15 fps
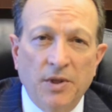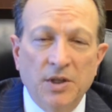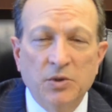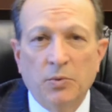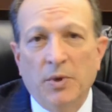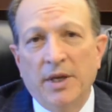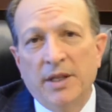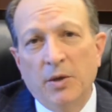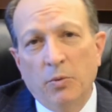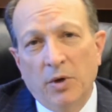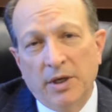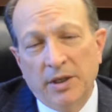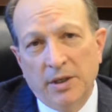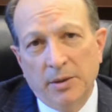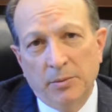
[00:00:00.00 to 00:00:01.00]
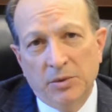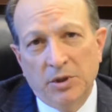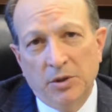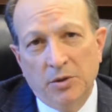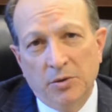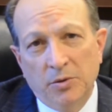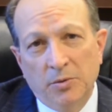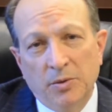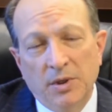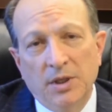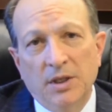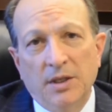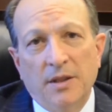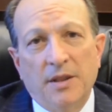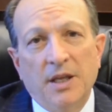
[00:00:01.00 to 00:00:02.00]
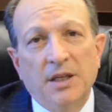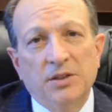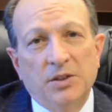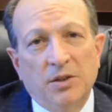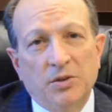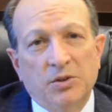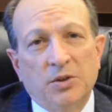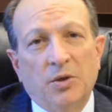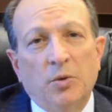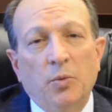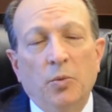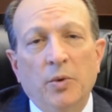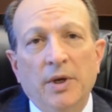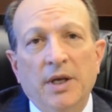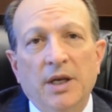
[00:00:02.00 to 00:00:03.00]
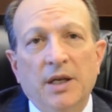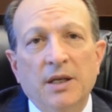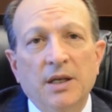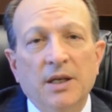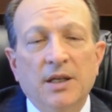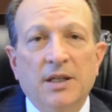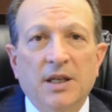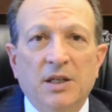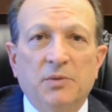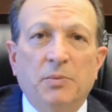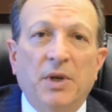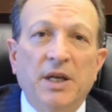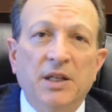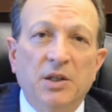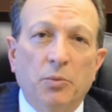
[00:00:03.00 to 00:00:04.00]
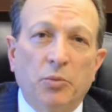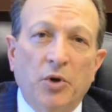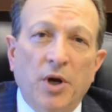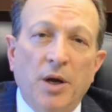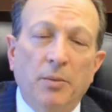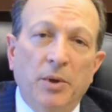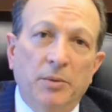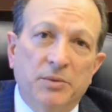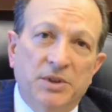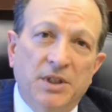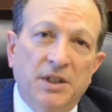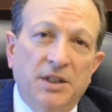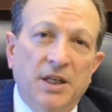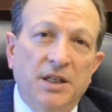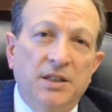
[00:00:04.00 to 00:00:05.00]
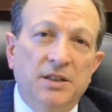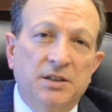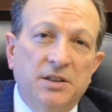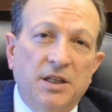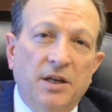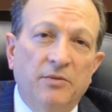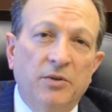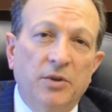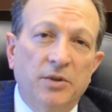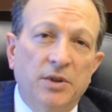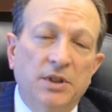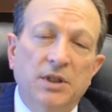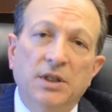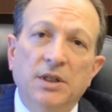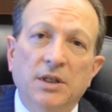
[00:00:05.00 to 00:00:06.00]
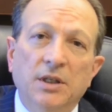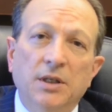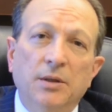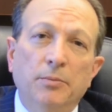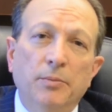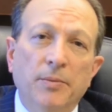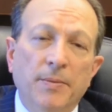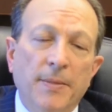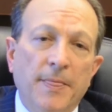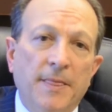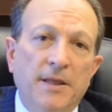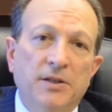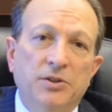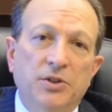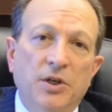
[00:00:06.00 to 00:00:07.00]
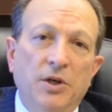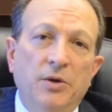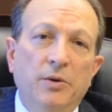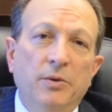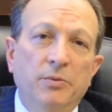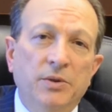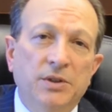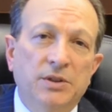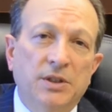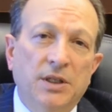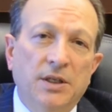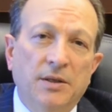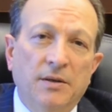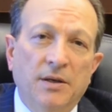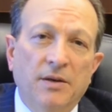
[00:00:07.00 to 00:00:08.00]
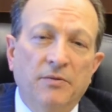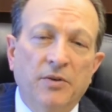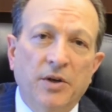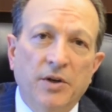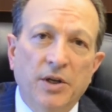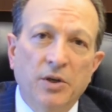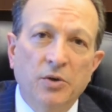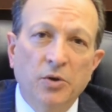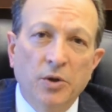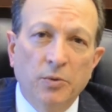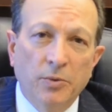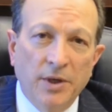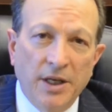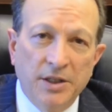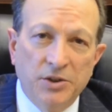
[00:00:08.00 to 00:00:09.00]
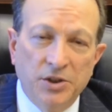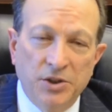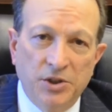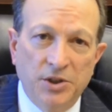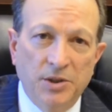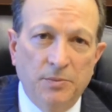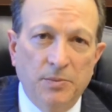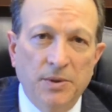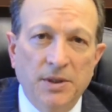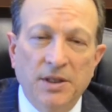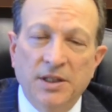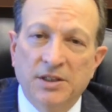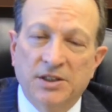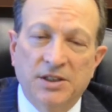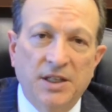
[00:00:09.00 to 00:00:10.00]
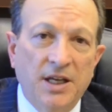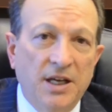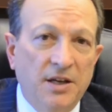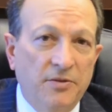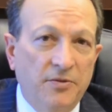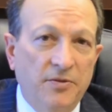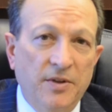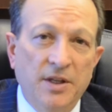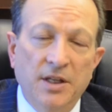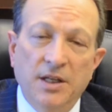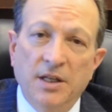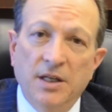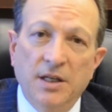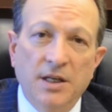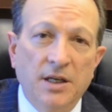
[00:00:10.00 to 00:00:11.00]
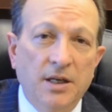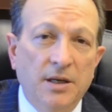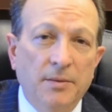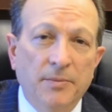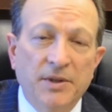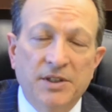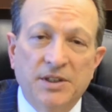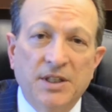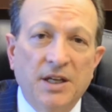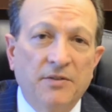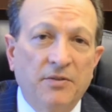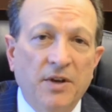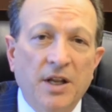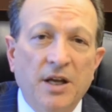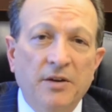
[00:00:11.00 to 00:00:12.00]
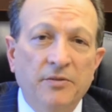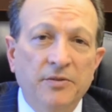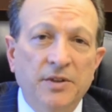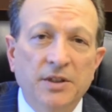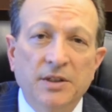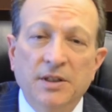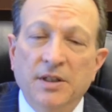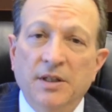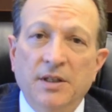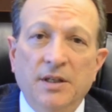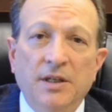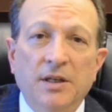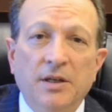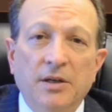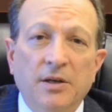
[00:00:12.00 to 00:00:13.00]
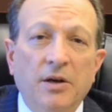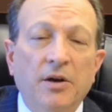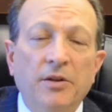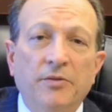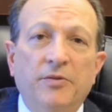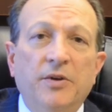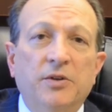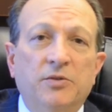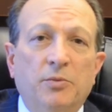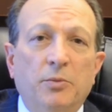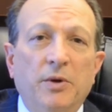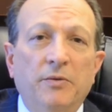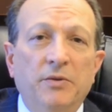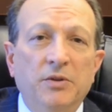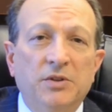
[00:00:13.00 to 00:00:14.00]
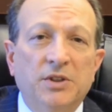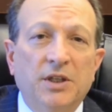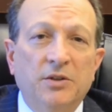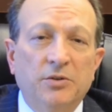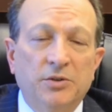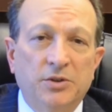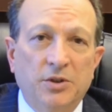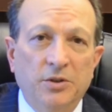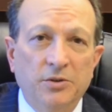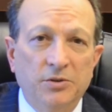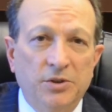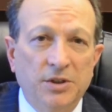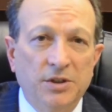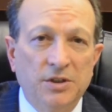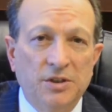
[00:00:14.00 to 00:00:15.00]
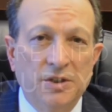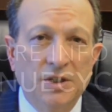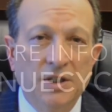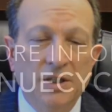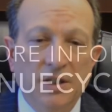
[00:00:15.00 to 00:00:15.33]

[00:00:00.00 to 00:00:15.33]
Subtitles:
things, why they wanted them to do things in a certain way. They explained the problems that they discovered. So it was a very good relationship. The staff loved all the folks from Revenue Cycle Solutions.